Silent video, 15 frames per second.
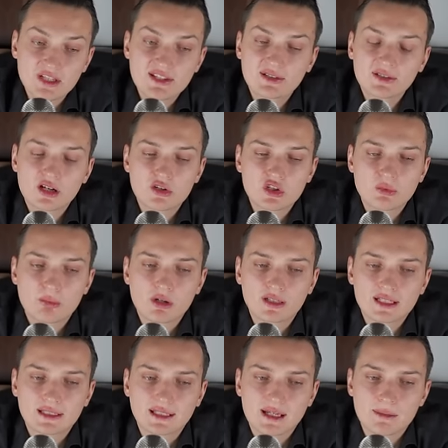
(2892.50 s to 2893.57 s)
at larger
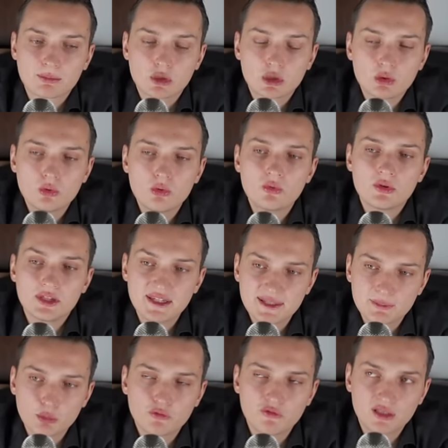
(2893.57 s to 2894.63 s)
market cap. 2 is
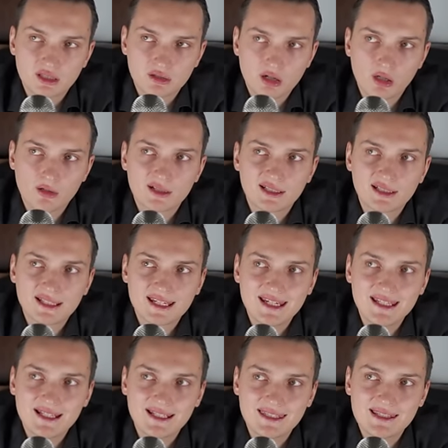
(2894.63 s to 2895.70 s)
moving currently in
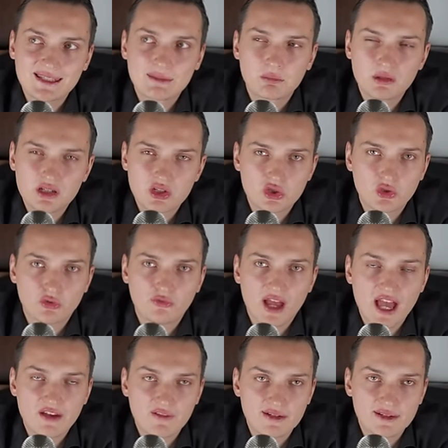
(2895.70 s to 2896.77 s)
anticipation of
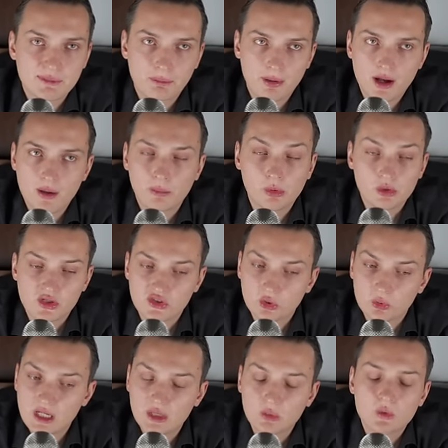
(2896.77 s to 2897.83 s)
AVAX pump, which is
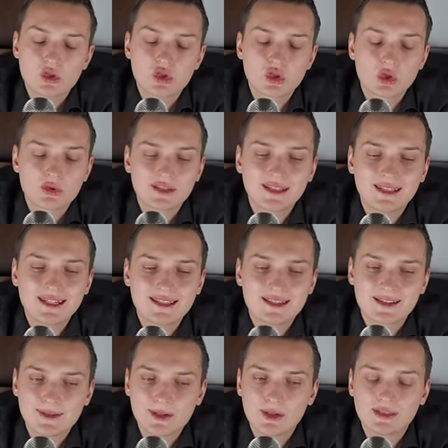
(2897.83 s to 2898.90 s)
great, which shows that it's
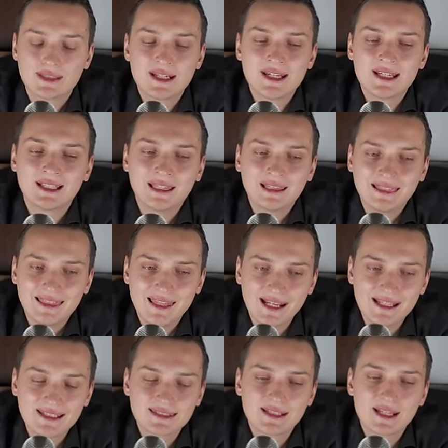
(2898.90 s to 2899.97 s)
not
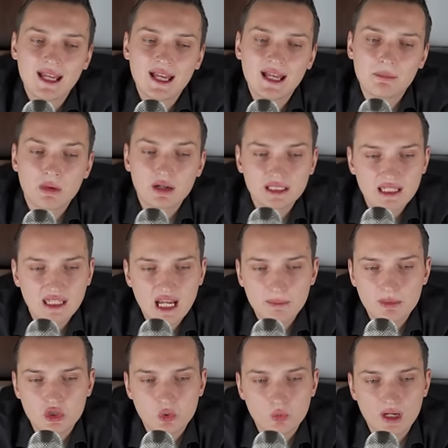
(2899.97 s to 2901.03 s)
dead. Market cap
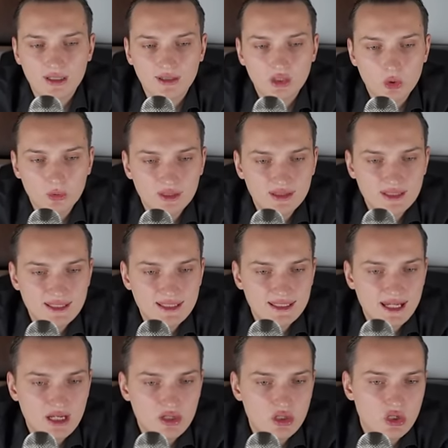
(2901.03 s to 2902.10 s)
is quite low at this
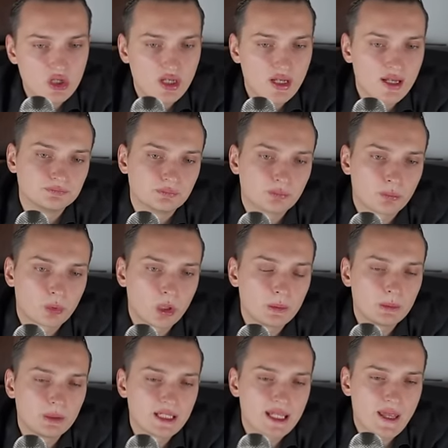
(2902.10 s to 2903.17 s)
stage.
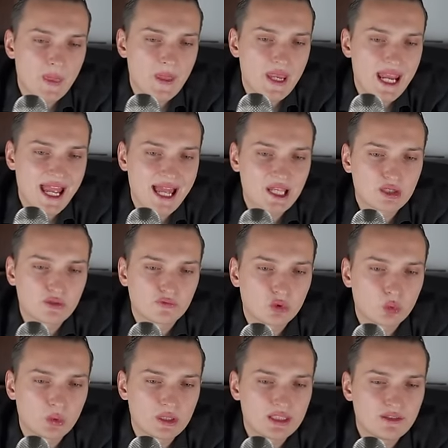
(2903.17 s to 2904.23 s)
Probably at the end of
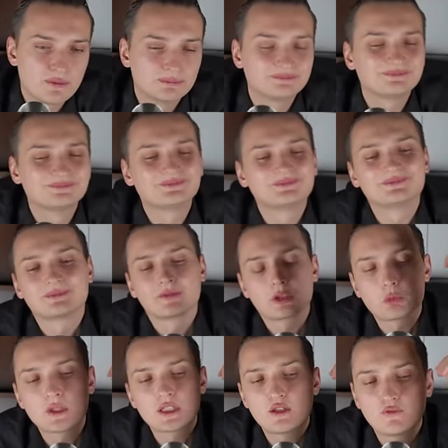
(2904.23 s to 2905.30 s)
20, mm,
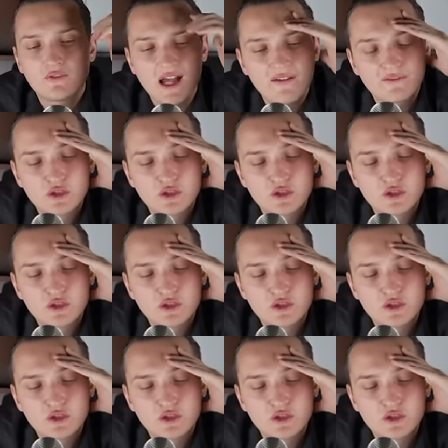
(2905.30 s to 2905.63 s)
25 to